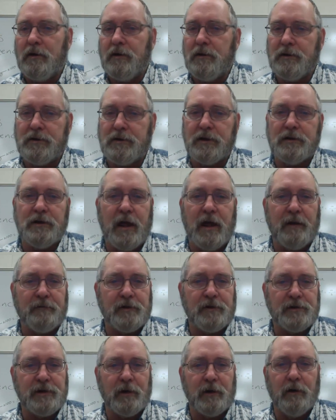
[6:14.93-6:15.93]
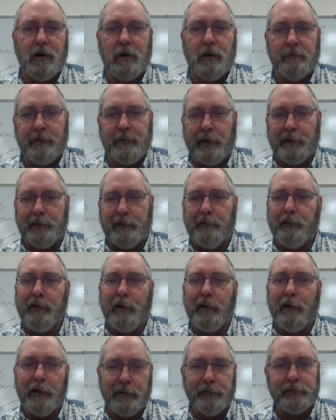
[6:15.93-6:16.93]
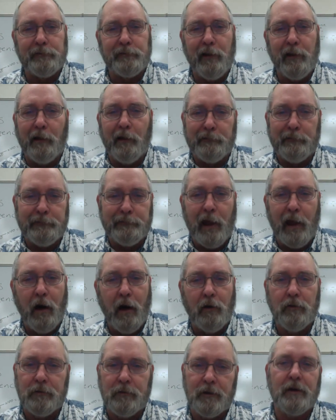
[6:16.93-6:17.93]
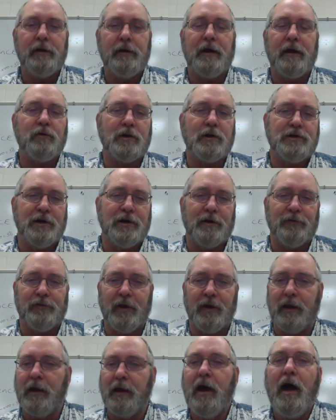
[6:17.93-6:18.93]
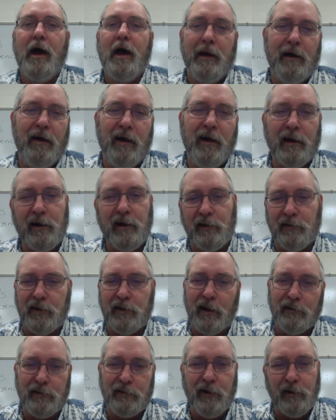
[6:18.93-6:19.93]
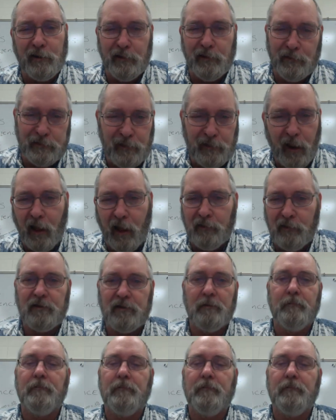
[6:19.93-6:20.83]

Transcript: You shouldn't have to say, "Oh, I'm got to go Cargill's class now," and that's what y'all say. I got to go down Cargill's class.